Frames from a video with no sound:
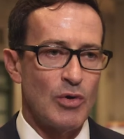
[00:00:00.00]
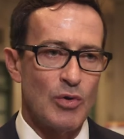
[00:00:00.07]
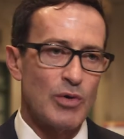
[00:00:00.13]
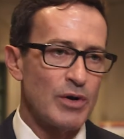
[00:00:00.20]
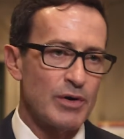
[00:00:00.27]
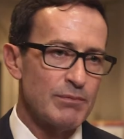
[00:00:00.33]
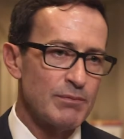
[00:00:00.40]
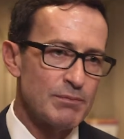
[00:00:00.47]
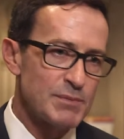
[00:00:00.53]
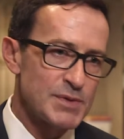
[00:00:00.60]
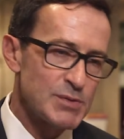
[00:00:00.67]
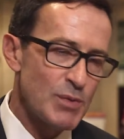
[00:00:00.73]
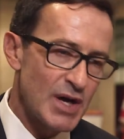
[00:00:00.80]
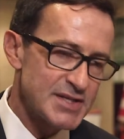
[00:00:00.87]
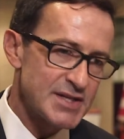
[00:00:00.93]
or
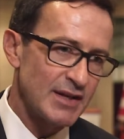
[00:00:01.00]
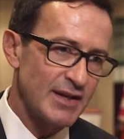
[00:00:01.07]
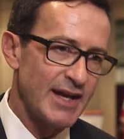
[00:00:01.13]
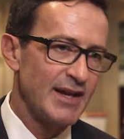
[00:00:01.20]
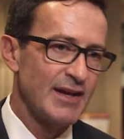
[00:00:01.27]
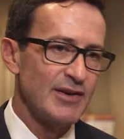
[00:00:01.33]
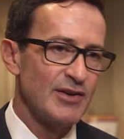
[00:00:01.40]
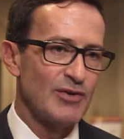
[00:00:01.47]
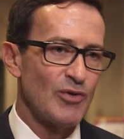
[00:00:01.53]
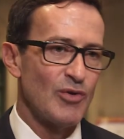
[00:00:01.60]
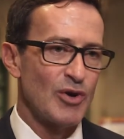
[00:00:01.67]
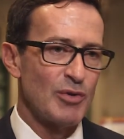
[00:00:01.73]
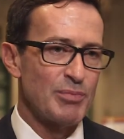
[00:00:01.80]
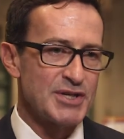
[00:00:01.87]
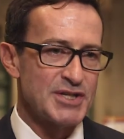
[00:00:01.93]
Swaziland
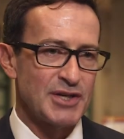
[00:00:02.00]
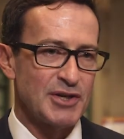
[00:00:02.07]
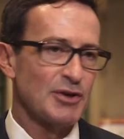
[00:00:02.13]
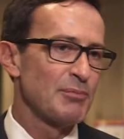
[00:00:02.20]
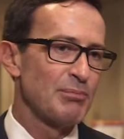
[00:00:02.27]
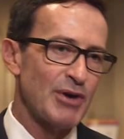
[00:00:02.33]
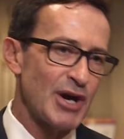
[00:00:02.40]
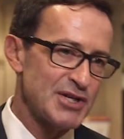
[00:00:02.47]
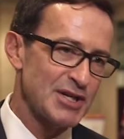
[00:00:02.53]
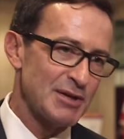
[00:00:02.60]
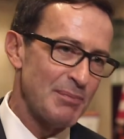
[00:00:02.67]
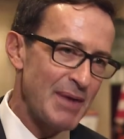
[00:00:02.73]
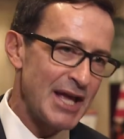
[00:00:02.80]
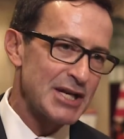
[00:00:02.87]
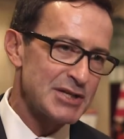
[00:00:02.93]
or particular
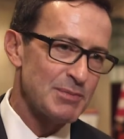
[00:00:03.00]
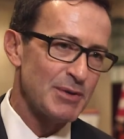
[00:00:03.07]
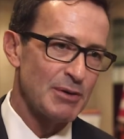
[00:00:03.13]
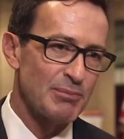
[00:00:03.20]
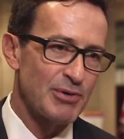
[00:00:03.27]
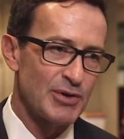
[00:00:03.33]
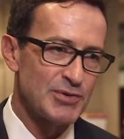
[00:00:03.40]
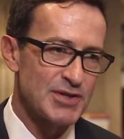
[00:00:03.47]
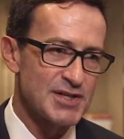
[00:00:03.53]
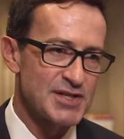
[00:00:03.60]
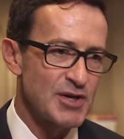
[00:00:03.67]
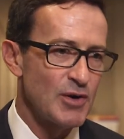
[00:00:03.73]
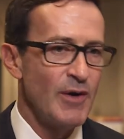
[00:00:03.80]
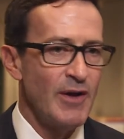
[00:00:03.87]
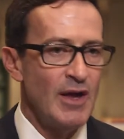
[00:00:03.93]
project management approaches?
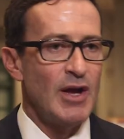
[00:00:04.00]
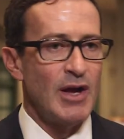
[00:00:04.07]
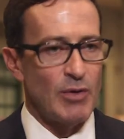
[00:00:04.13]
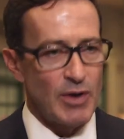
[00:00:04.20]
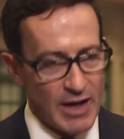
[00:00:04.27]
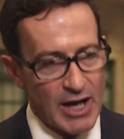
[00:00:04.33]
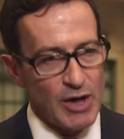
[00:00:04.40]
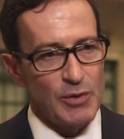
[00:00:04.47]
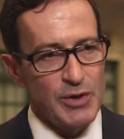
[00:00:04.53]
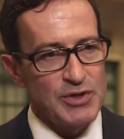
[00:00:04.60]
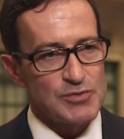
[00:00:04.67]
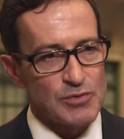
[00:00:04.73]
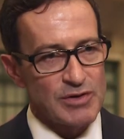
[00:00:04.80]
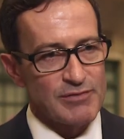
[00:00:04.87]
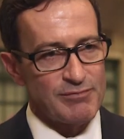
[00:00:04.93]
So how are
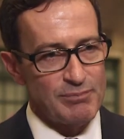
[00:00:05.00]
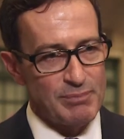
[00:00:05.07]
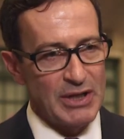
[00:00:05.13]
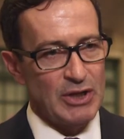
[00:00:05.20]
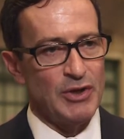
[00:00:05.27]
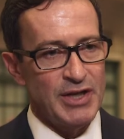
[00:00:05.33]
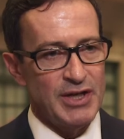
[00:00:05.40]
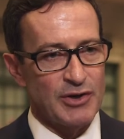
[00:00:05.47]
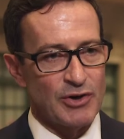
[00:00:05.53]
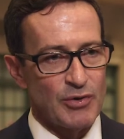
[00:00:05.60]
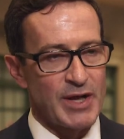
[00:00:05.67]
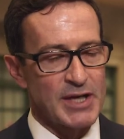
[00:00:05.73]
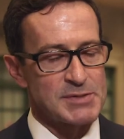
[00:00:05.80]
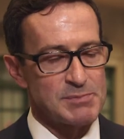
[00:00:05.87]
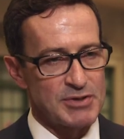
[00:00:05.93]
you sort of building your
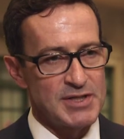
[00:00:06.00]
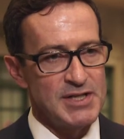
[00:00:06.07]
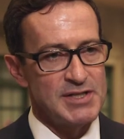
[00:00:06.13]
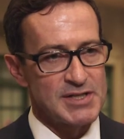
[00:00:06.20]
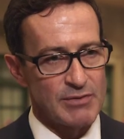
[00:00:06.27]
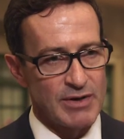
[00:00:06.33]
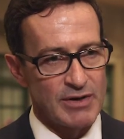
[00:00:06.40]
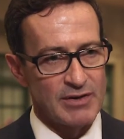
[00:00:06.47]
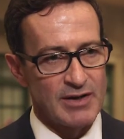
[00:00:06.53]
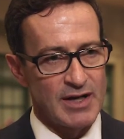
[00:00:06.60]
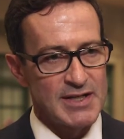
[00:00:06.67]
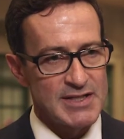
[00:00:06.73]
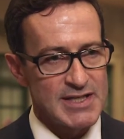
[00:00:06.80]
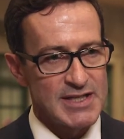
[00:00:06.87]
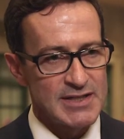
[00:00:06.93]
own expertise around
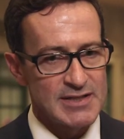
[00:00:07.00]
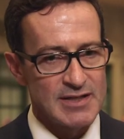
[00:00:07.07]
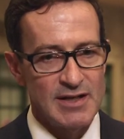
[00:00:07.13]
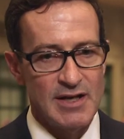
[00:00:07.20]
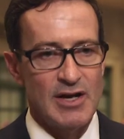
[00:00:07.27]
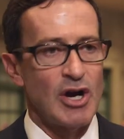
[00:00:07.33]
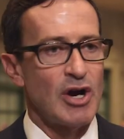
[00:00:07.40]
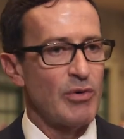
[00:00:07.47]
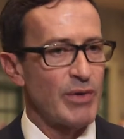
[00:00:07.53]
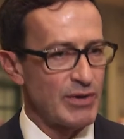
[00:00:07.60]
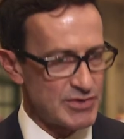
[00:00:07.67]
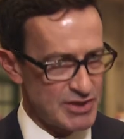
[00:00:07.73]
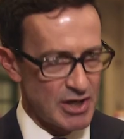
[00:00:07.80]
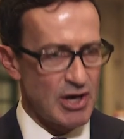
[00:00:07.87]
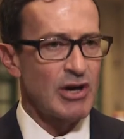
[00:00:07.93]
content,
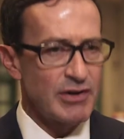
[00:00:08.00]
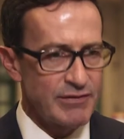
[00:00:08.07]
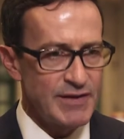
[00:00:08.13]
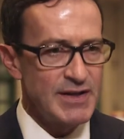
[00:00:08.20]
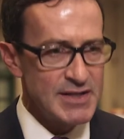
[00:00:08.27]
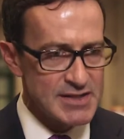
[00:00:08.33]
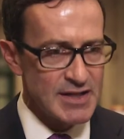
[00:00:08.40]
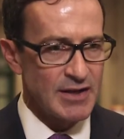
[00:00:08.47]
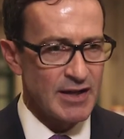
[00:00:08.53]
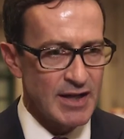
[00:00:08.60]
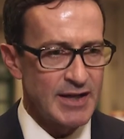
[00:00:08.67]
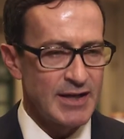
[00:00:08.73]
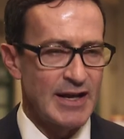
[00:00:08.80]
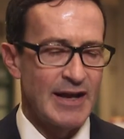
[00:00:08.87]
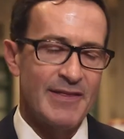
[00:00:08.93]
around geographies and the
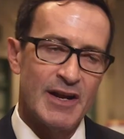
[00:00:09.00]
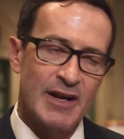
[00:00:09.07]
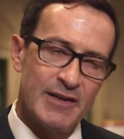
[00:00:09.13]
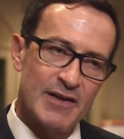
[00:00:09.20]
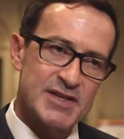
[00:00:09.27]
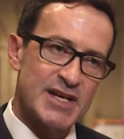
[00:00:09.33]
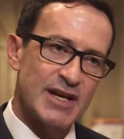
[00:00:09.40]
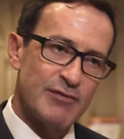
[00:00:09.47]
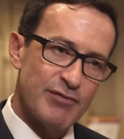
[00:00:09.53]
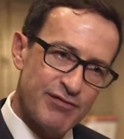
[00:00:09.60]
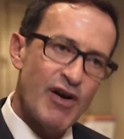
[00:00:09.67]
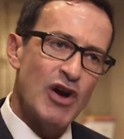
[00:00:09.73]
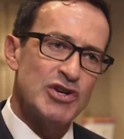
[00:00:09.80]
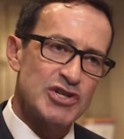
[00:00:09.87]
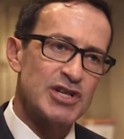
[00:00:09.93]
like? And then on the other side,
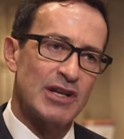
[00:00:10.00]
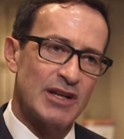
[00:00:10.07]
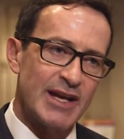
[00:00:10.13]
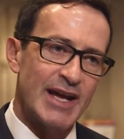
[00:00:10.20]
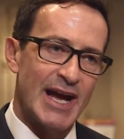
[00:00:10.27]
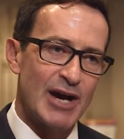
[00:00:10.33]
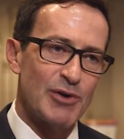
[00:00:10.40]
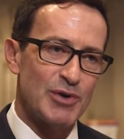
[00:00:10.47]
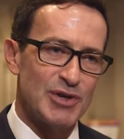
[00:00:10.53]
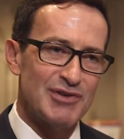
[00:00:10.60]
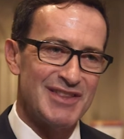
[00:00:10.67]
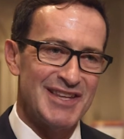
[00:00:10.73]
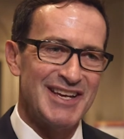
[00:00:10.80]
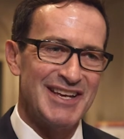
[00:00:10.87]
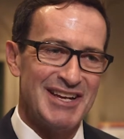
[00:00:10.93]
functionally, how are you
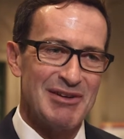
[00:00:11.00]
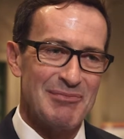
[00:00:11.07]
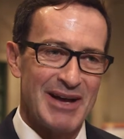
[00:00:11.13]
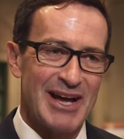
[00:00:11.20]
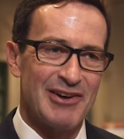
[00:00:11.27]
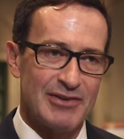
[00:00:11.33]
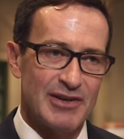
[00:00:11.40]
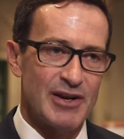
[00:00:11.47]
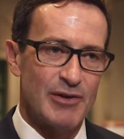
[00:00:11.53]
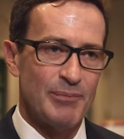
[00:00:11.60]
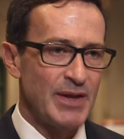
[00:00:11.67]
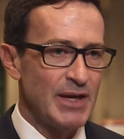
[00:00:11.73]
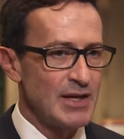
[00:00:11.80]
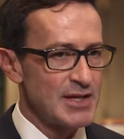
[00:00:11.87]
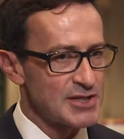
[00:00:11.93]
thinking about, you know,
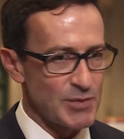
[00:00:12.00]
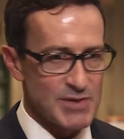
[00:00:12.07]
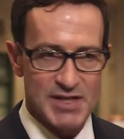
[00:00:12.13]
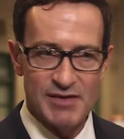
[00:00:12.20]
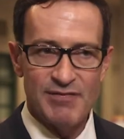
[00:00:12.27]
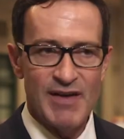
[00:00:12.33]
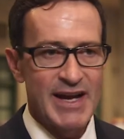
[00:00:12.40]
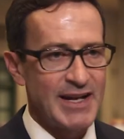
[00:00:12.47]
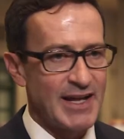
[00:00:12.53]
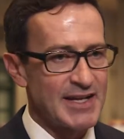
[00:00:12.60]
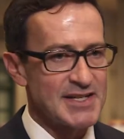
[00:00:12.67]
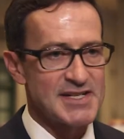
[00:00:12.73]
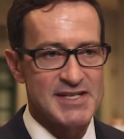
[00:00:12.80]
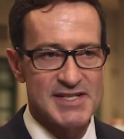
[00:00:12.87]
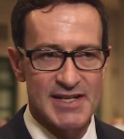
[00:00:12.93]
so is it
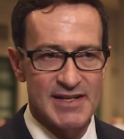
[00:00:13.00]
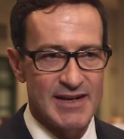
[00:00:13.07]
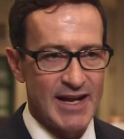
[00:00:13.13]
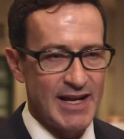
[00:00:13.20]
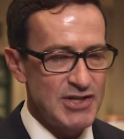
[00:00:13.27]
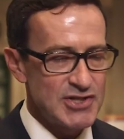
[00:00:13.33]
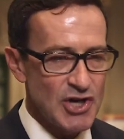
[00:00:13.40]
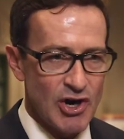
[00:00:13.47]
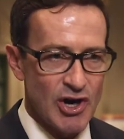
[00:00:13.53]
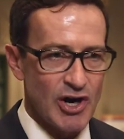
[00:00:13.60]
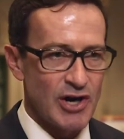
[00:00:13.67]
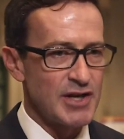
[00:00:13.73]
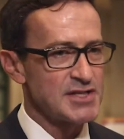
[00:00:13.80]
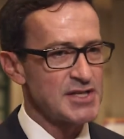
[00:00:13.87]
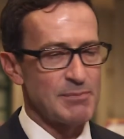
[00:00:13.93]
finance? Is it
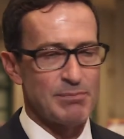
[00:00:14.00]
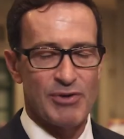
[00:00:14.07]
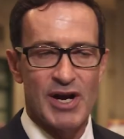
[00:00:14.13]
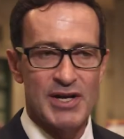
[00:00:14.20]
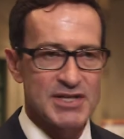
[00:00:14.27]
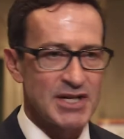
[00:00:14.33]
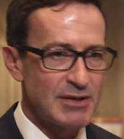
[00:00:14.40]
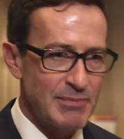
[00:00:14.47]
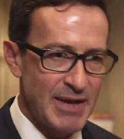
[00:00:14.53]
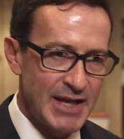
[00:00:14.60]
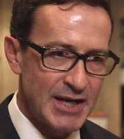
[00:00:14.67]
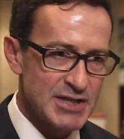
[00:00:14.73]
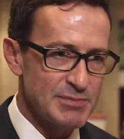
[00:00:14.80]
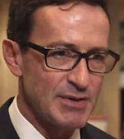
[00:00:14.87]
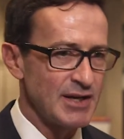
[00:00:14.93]
HR? Is it project
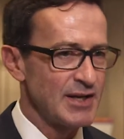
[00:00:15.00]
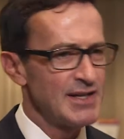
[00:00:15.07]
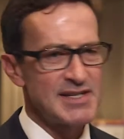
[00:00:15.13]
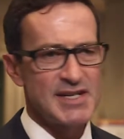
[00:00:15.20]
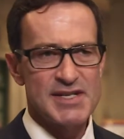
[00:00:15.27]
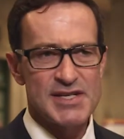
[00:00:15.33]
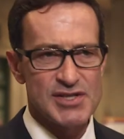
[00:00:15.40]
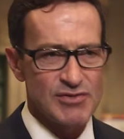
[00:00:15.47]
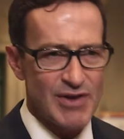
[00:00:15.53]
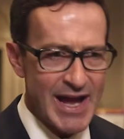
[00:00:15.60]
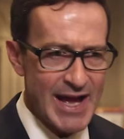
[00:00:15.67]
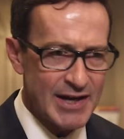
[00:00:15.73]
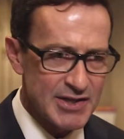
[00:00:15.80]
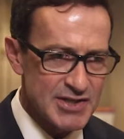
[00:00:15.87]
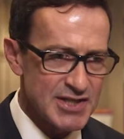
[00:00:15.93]
management? Is it
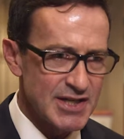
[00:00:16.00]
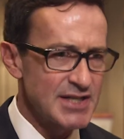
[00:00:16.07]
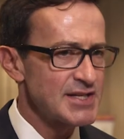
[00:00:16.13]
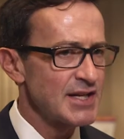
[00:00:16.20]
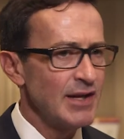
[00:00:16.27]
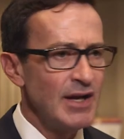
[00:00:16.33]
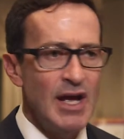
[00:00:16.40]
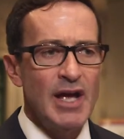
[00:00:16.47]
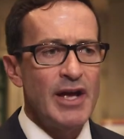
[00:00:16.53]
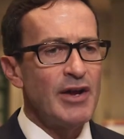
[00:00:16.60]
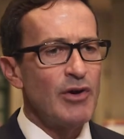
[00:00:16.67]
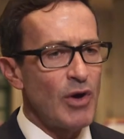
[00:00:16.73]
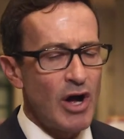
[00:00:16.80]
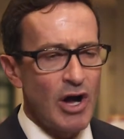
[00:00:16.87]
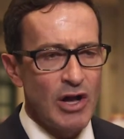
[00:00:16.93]
strategy? Is it,
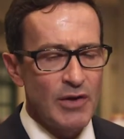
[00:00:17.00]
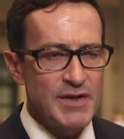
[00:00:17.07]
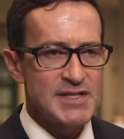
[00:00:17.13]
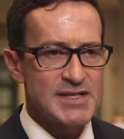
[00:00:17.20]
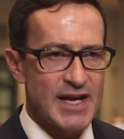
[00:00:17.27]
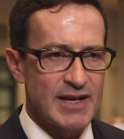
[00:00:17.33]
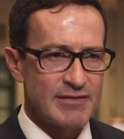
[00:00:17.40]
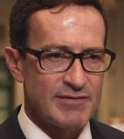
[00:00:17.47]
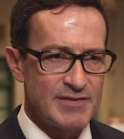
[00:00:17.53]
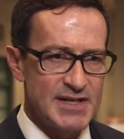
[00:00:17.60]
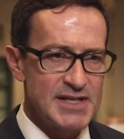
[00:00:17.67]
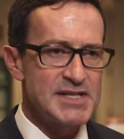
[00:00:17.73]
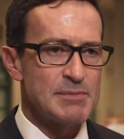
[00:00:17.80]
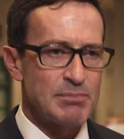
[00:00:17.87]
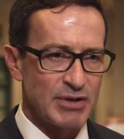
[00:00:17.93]
you know, all these kind of
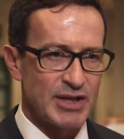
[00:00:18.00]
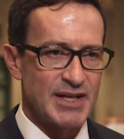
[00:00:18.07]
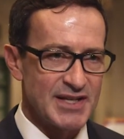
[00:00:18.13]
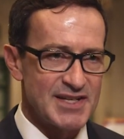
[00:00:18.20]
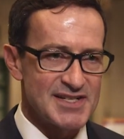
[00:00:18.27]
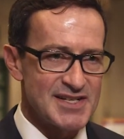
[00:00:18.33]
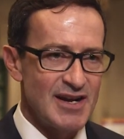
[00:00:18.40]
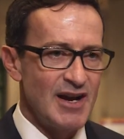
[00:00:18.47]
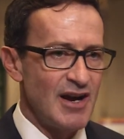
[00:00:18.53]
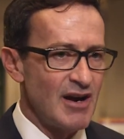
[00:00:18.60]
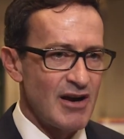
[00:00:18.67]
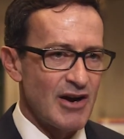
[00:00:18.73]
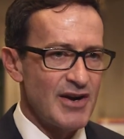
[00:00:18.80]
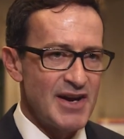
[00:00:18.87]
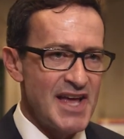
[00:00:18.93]
disciplines
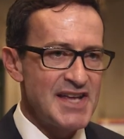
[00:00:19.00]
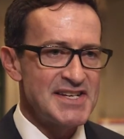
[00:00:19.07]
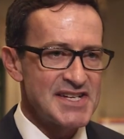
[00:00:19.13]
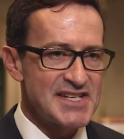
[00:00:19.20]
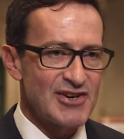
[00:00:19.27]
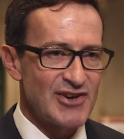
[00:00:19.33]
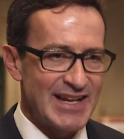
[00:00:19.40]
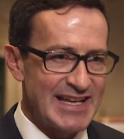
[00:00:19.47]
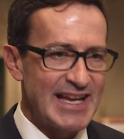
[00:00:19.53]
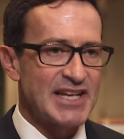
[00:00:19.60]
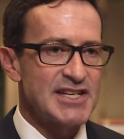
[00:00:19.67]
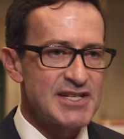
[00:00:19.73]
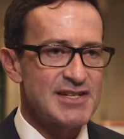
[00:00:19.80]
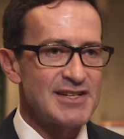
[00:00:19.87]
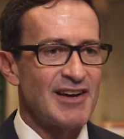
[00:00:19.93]
are necessary to
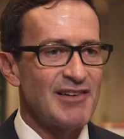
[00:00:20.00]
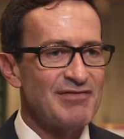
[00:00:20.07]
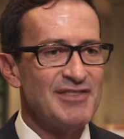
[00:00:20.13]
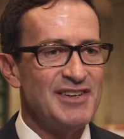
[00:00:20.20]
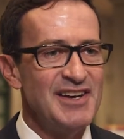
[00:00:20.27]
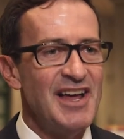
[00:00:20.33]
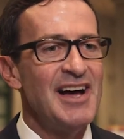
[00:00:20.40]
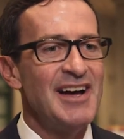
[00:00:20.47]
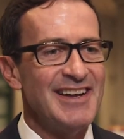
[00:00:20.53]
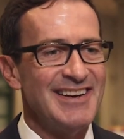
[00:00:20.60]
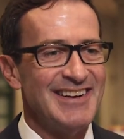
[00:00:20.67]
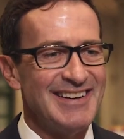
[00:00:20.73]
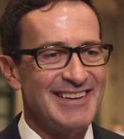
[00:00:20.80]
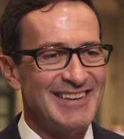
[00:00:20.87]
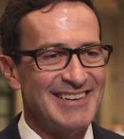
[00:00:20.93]
get stuff done,